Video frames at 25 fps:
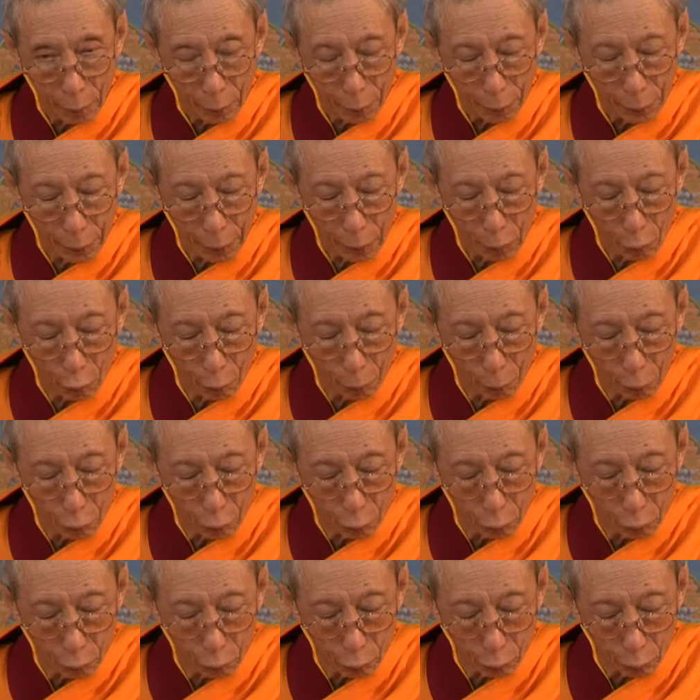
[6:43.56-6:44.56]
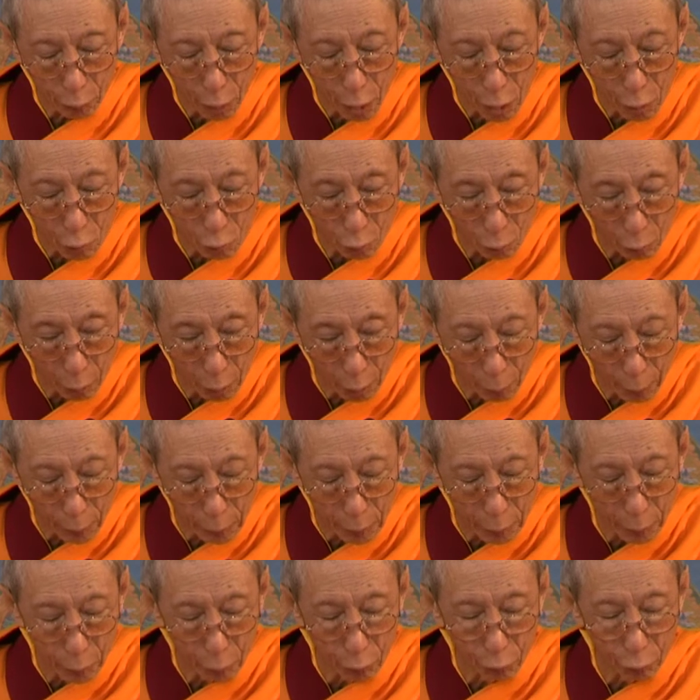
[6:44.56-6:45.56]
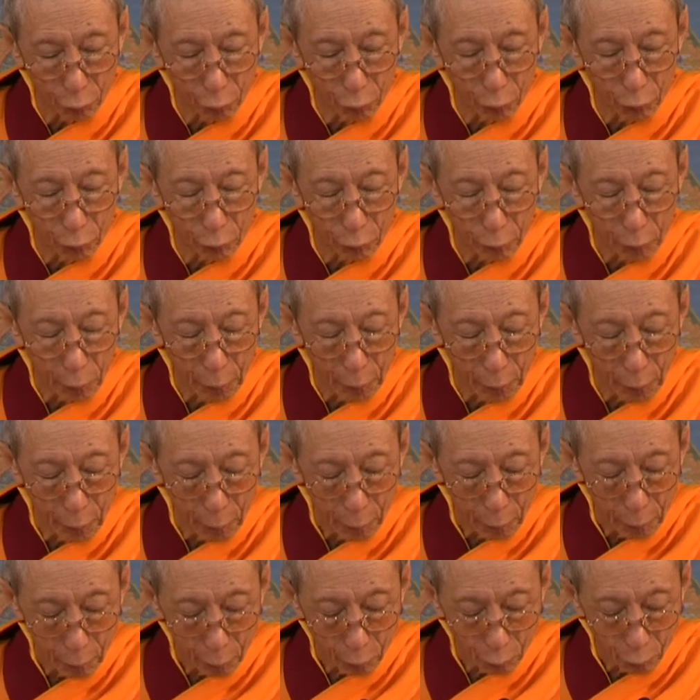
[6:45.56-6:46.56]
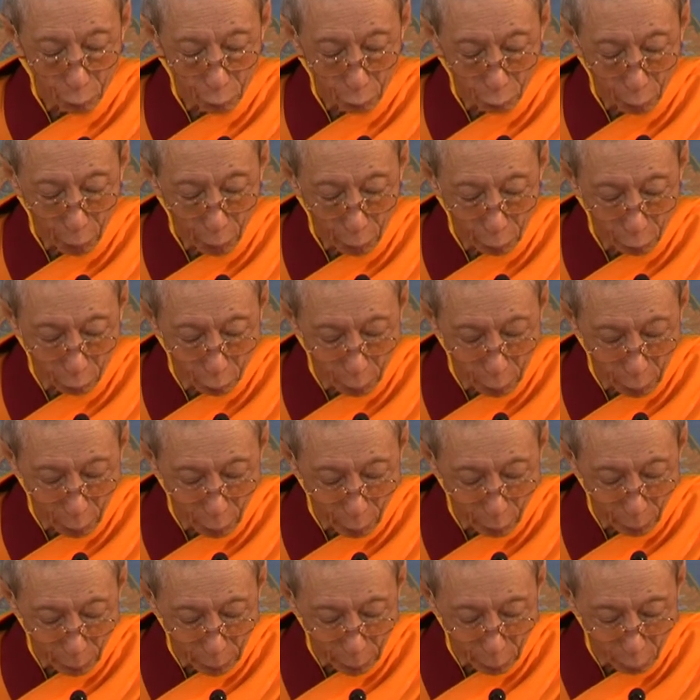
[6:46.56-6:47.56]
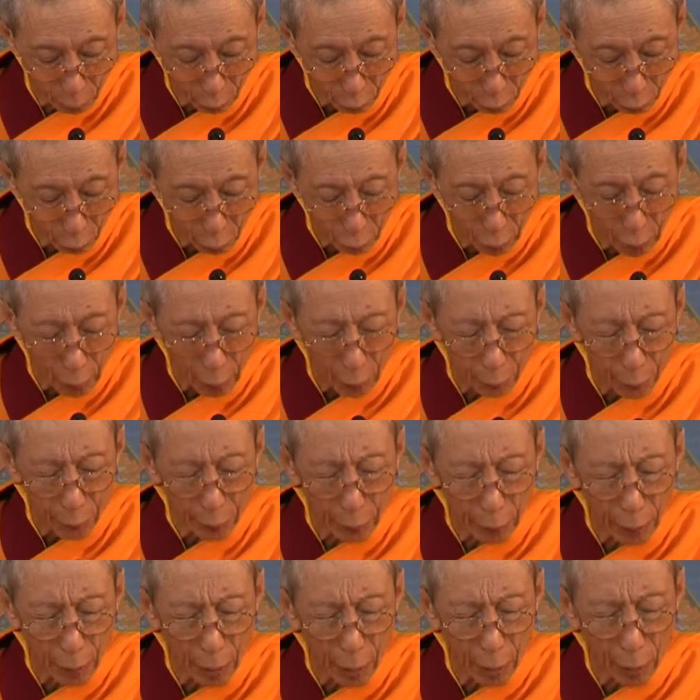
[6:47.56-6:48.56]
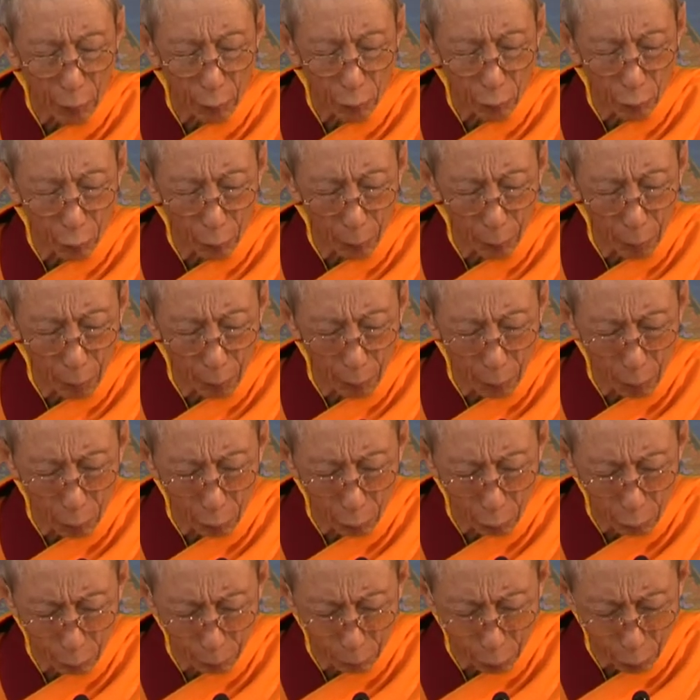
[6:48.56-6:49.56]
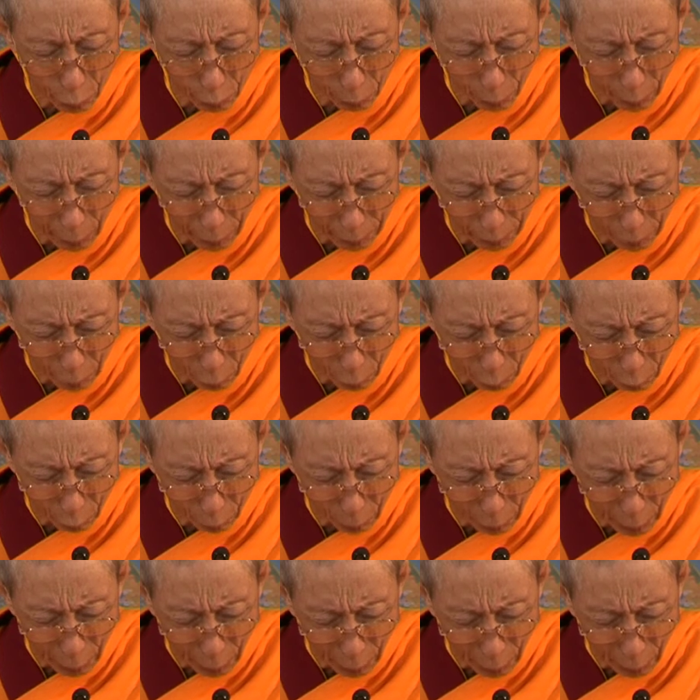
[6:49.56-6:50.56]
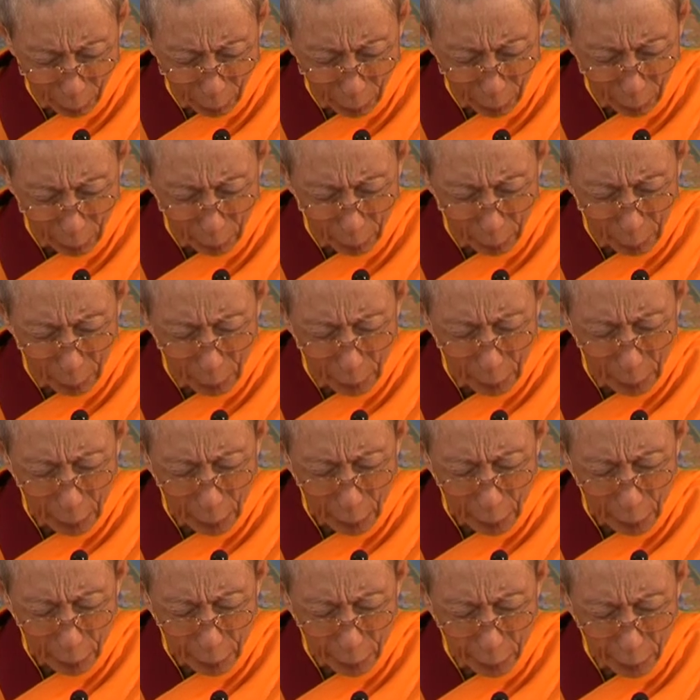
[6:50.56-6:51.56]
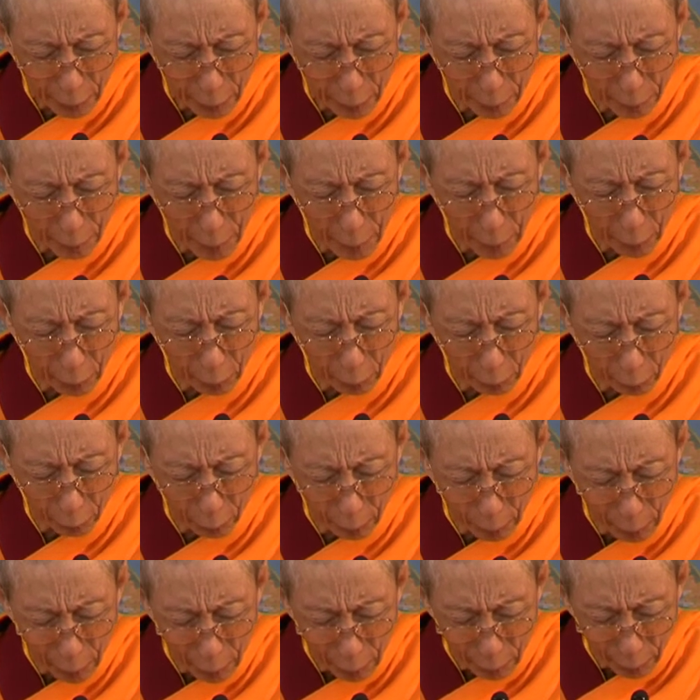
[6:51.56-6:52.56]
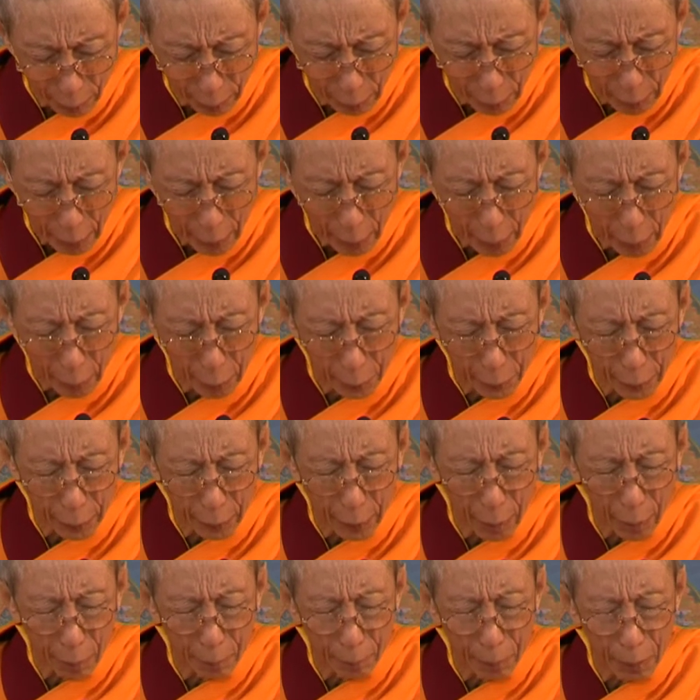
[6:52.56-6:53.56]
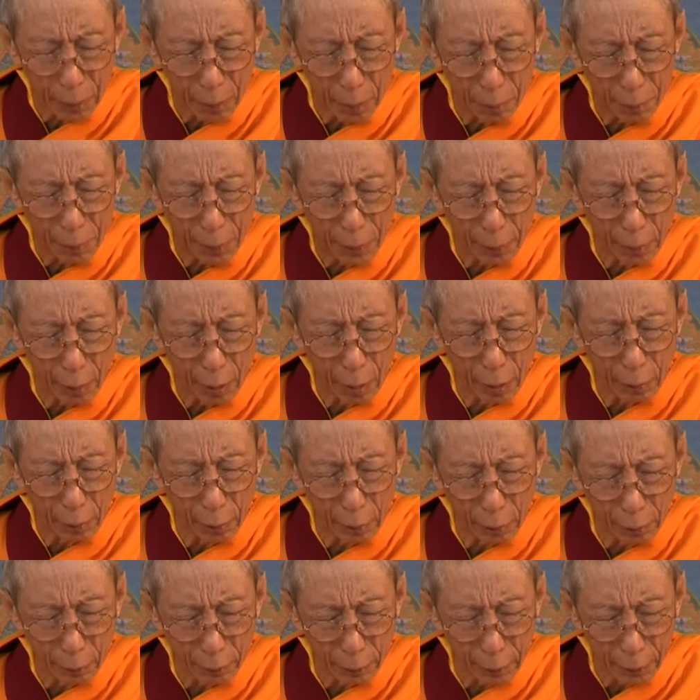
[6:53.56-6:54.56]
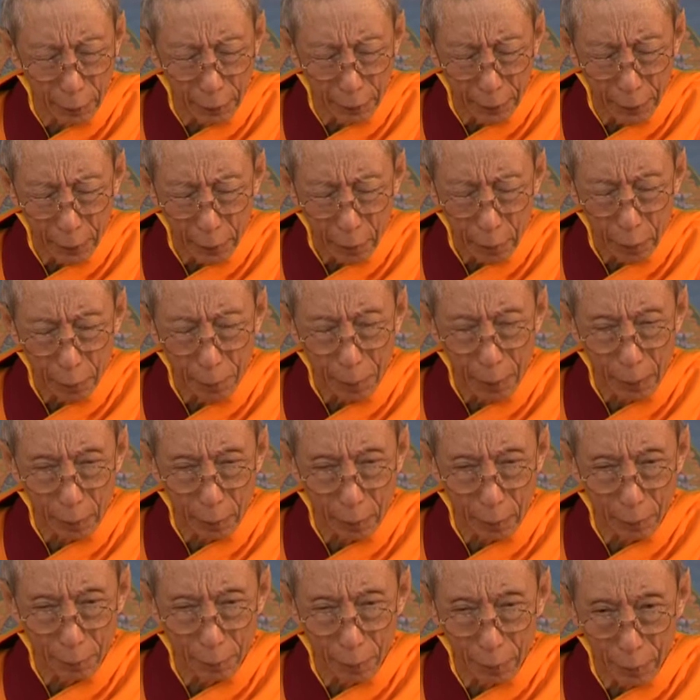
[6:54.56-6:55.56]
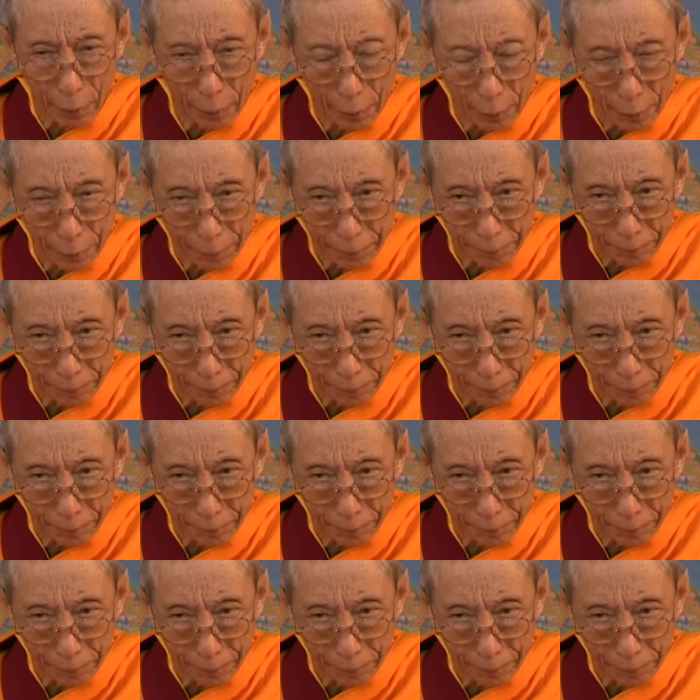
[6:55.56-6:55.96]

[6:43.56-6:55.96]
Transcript: We have opportunity to control our delusions. Through controlling our delusions, we can solve our own problem of anger, attachment, ignorance, and we can benefit others effectively.